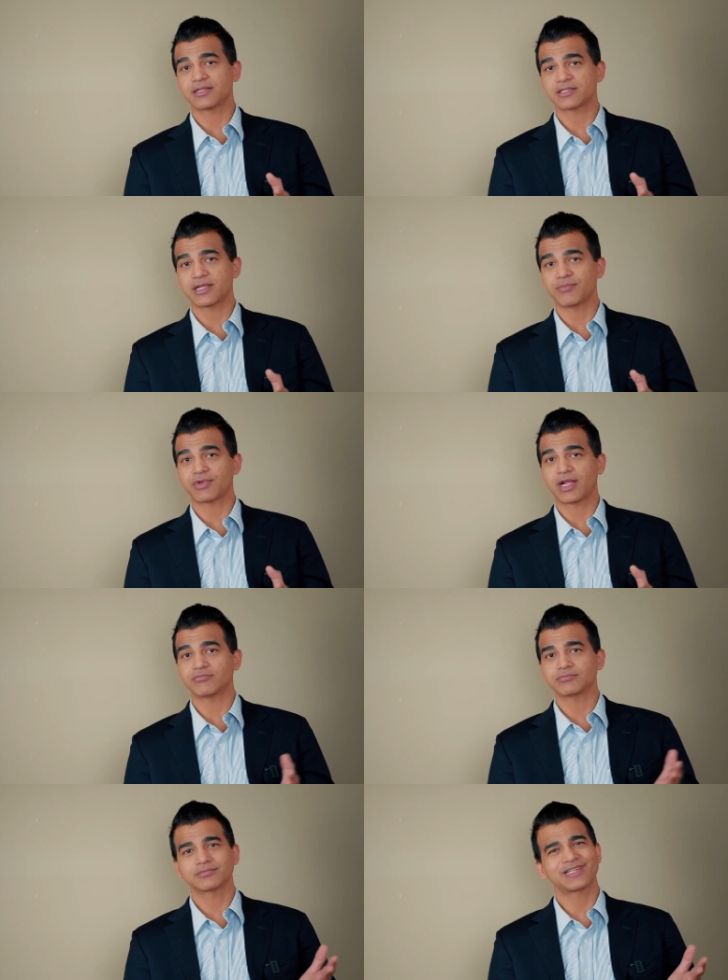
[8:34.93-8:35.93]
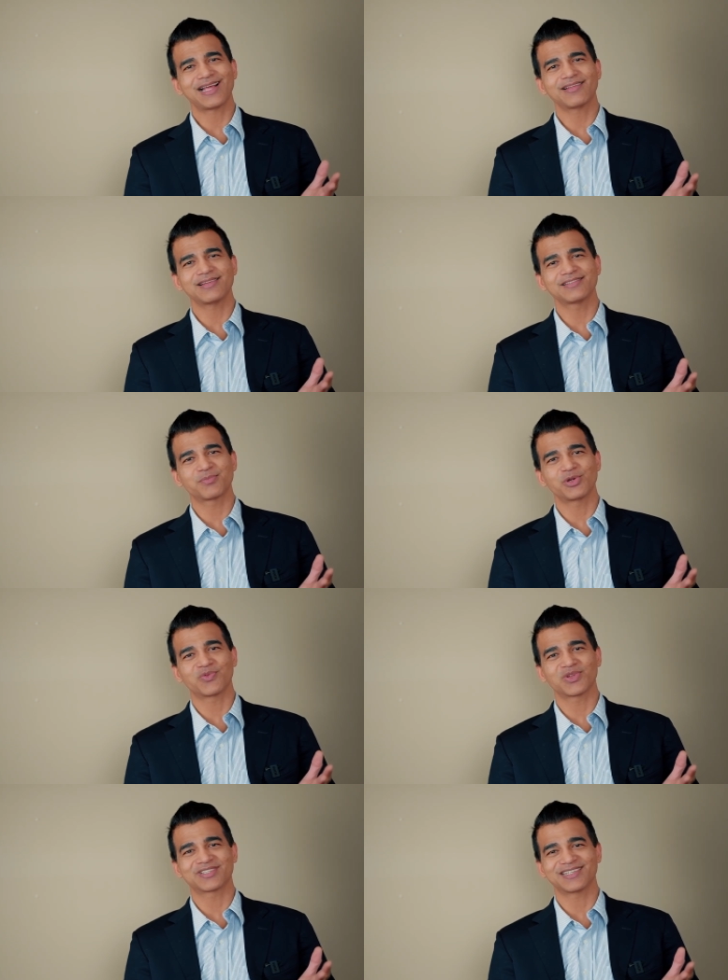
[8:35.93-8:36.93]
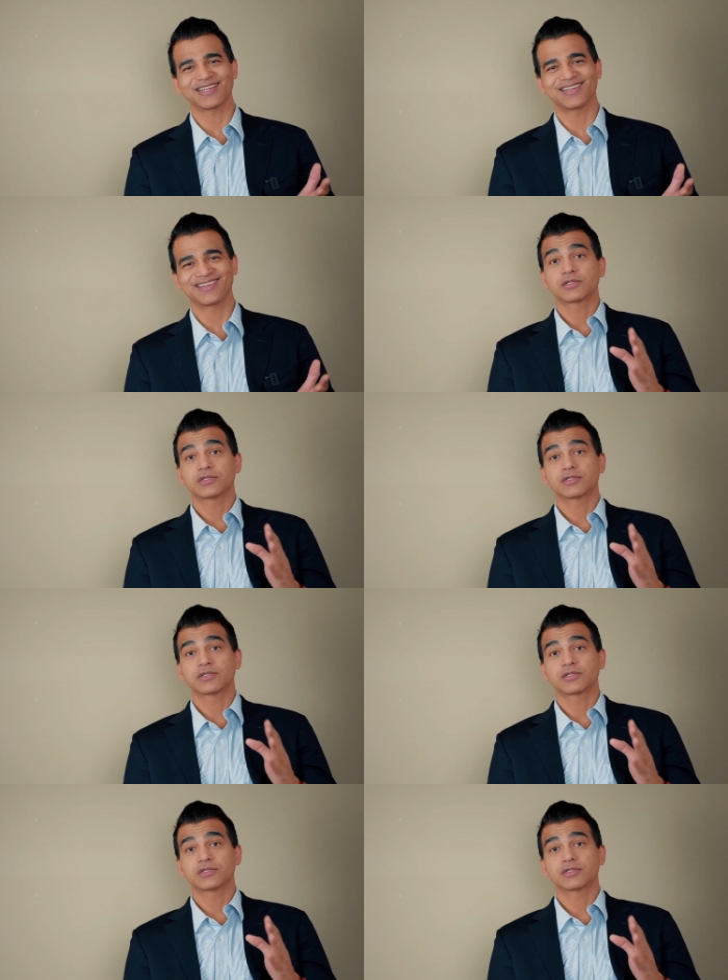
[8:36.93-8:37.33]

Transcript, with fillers: the same time, Calgary is a beautiful city.